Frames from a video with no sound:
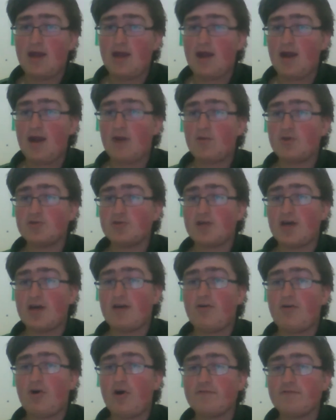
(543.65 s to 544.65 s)
And we also have
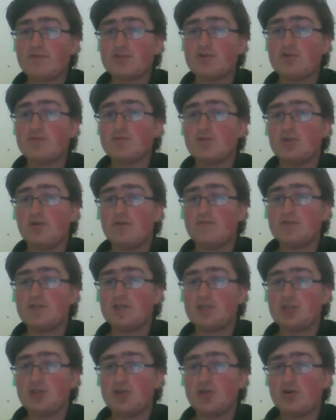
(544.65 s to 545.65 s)
Harvest Golems and Novice
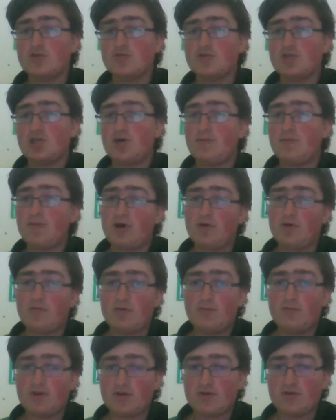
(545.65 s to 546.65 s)
Engineers, which help out a bit
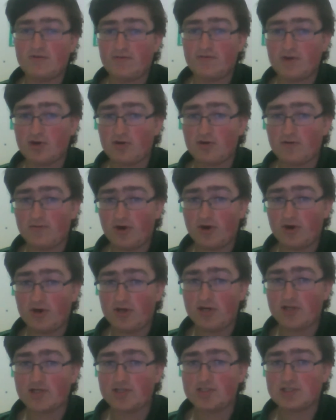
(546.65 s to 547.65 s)
with the Defender of
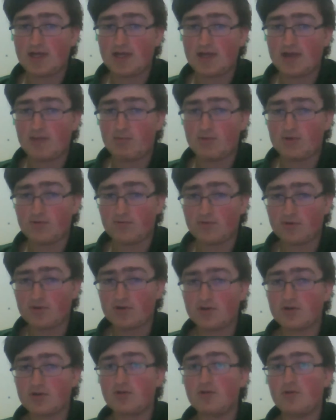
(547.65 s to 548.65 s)
Argus, and with Druid of
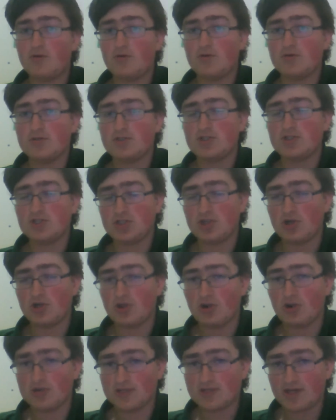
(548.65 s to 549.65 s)
the Claws, just to
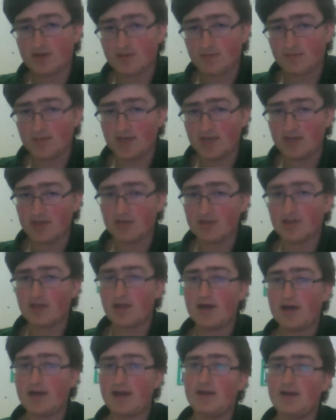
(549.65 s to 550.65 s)
close out the minion
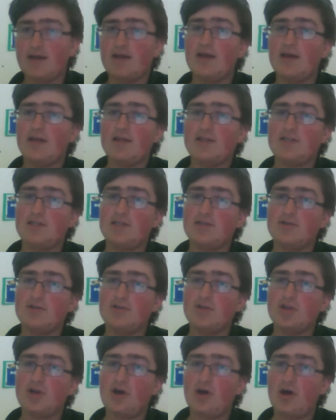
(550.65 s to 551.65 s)
line. It deals
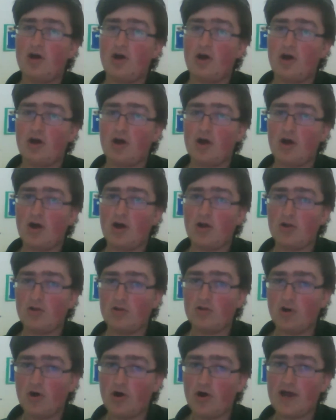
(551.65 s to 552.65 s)
a
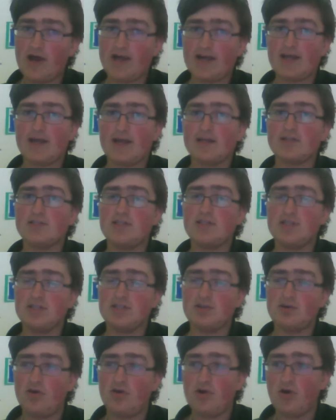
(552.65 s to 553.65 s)
lot against these
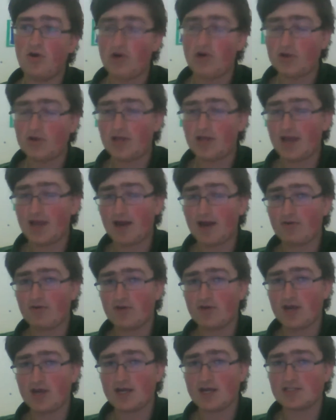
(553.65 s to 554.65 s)
early aggro
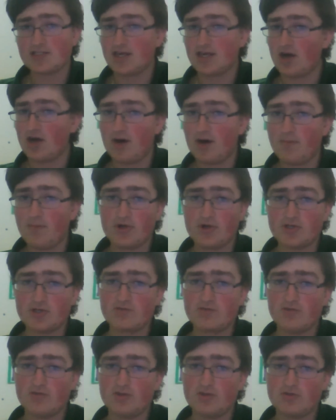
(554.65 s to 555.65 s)
decks. They can't punch
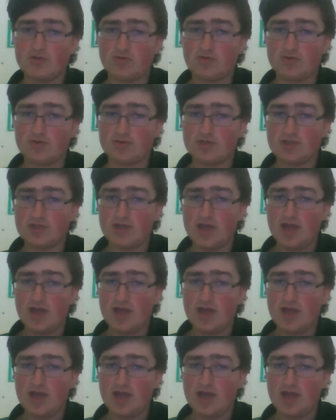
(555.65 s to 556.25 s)
through the taunts.